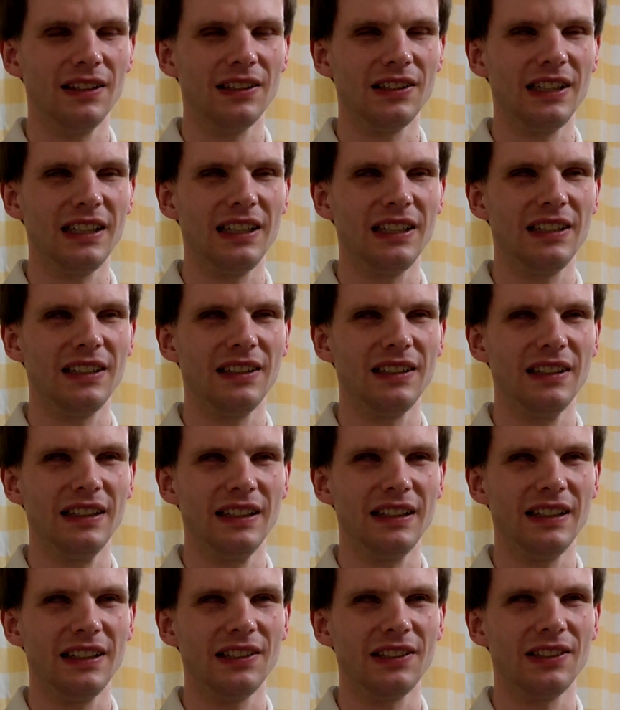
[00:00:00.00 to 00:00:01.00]
As I said,
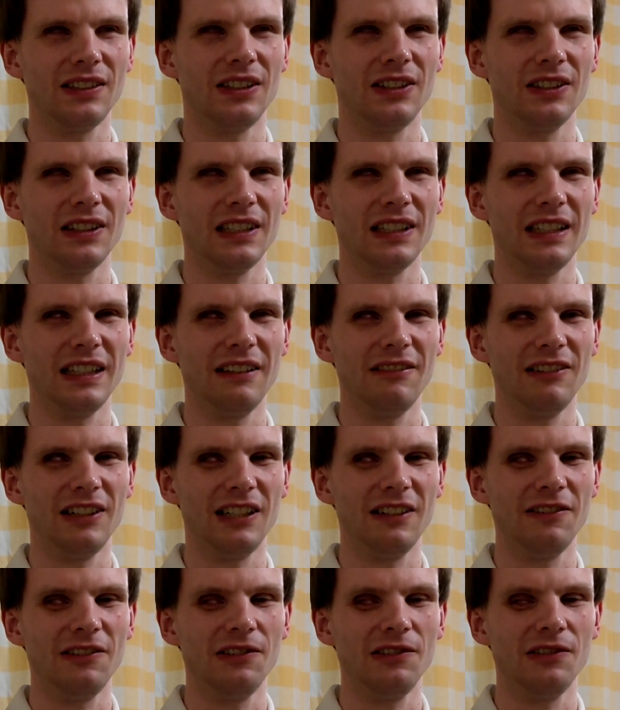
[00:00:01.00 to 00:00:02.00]
it is target air
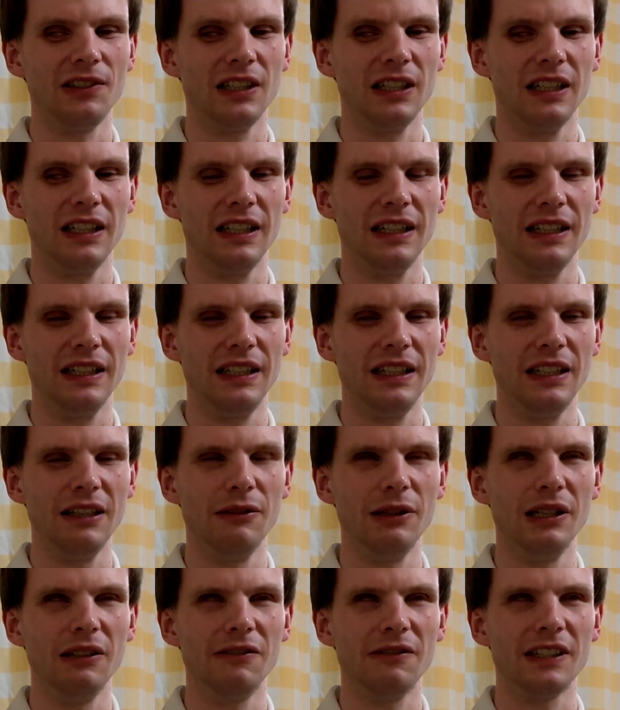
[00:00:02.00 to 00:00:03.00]
rifle.
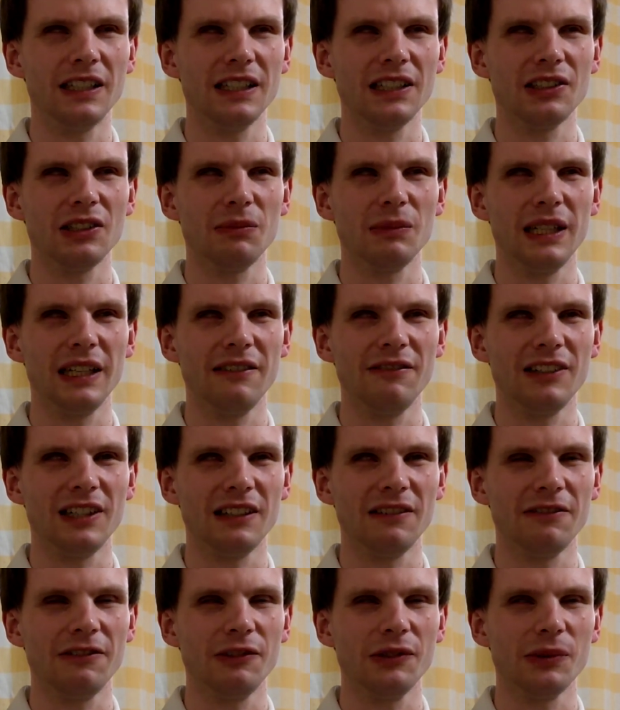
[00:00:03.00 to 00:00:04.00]
You will find some air
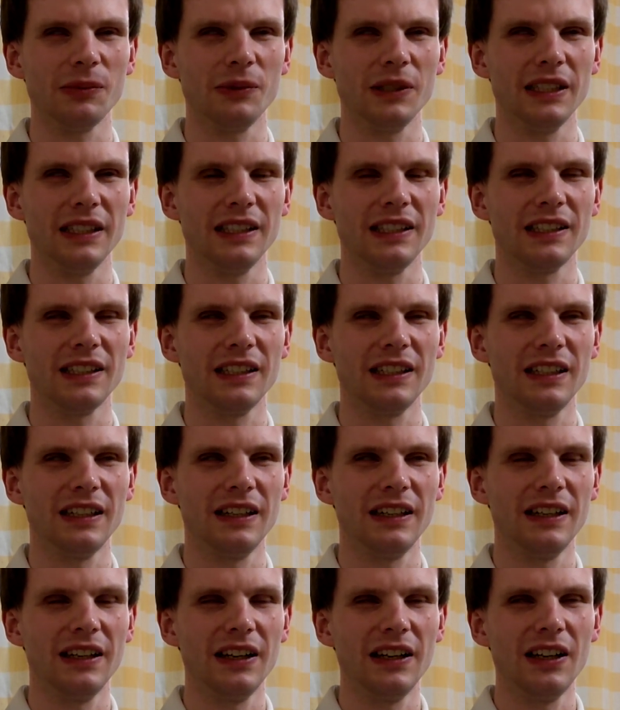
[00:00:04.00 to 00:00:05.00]
rifles which
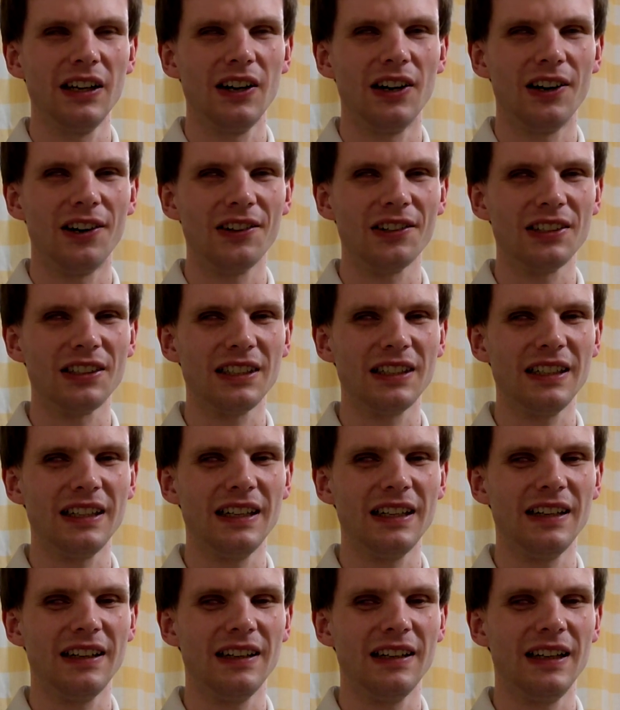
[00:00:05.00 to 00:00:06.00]
aren't
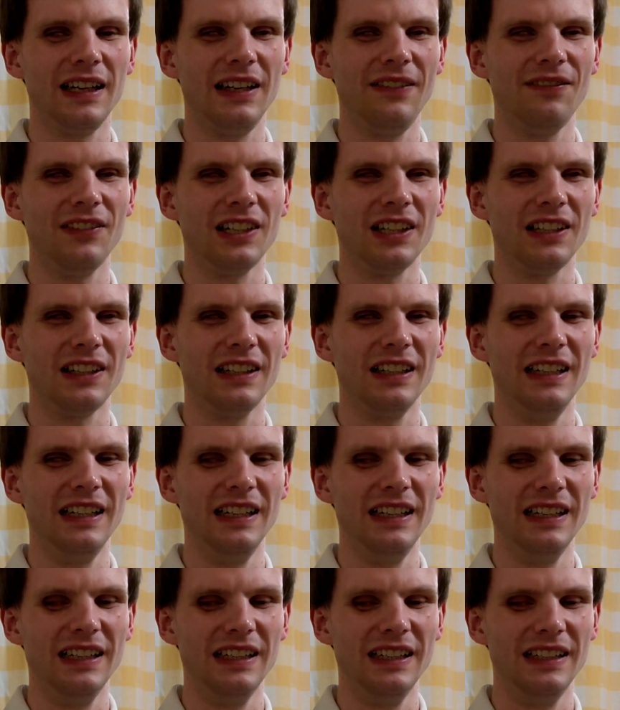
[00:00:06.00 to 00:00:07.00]
aimed at
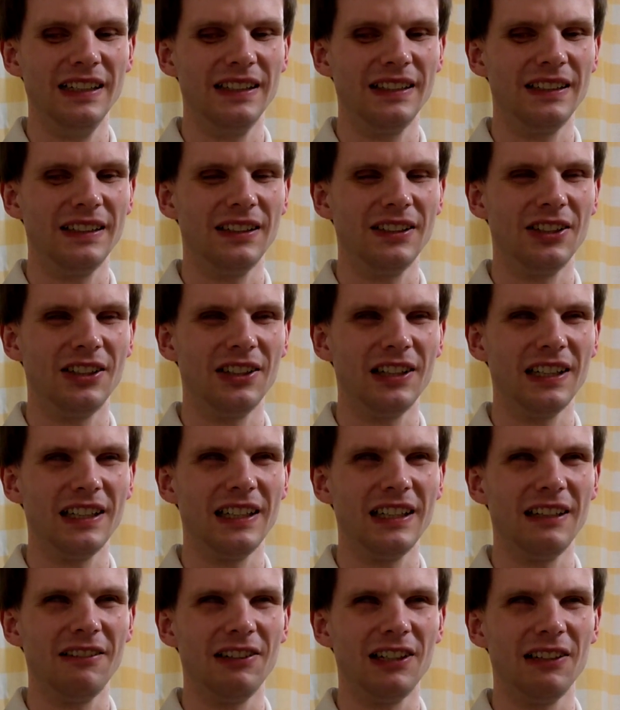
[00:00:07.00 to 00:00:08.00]
the
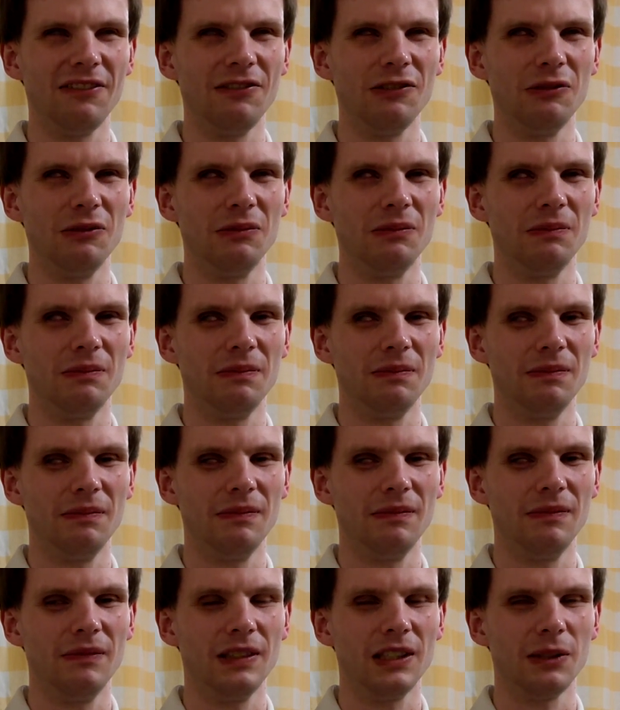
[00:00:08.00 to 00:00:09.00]
target air rifle
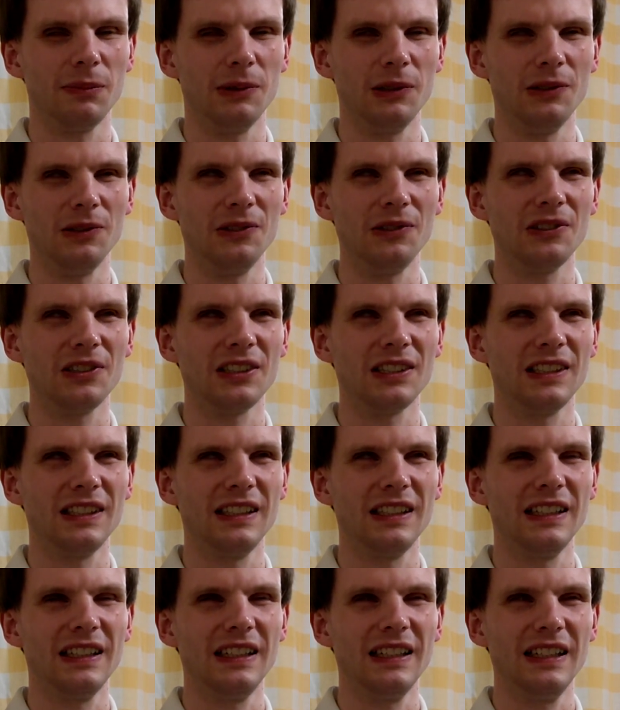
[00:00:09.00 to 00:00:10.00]
sport,
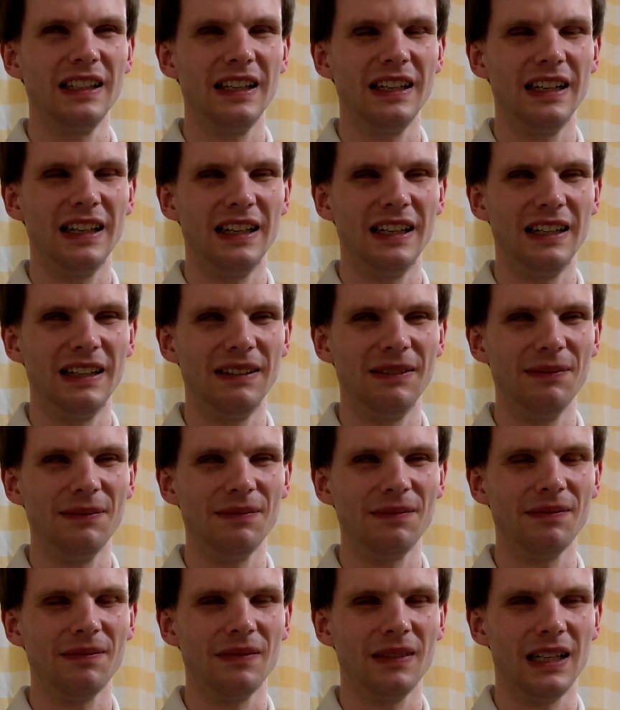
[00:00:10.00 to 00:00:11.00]

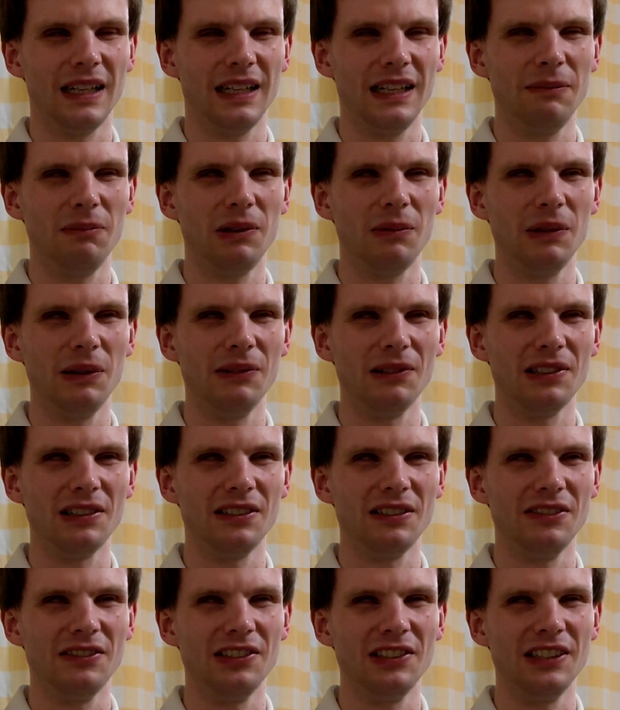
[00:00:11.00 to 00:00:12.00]
and you probably
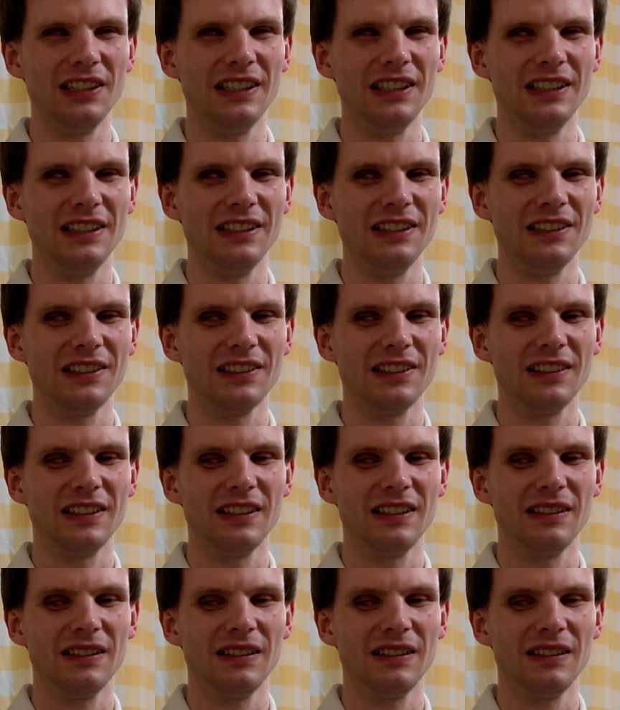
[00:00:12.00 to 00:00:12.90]
want to avoid those.